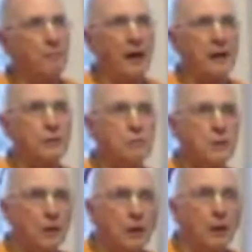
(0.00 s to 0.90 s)
to buy a new
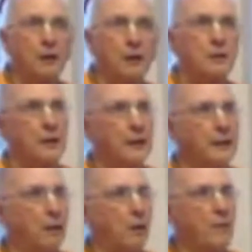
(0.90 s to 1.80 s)
car and
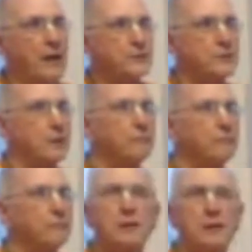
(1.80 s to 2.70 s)
all that stuff.
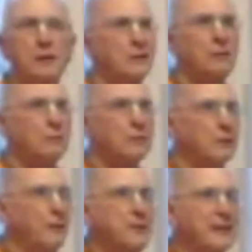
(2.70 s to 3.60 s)

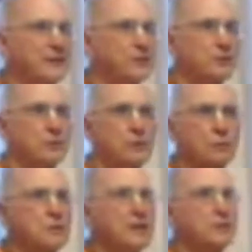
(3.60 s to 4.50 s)

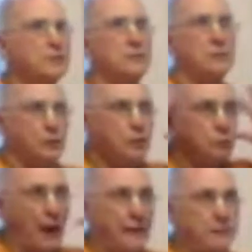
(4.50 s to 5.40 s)
Those things
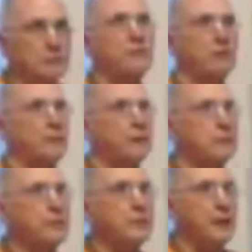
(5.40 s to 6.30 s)
distract us from
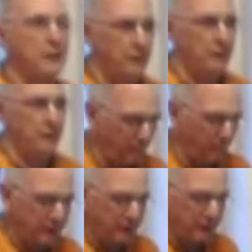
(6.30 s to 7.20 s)
understanding.
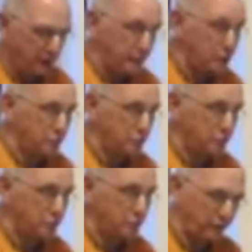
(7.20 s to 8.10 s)
They
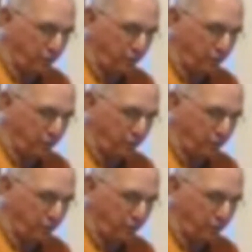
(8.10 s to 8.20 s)
distract us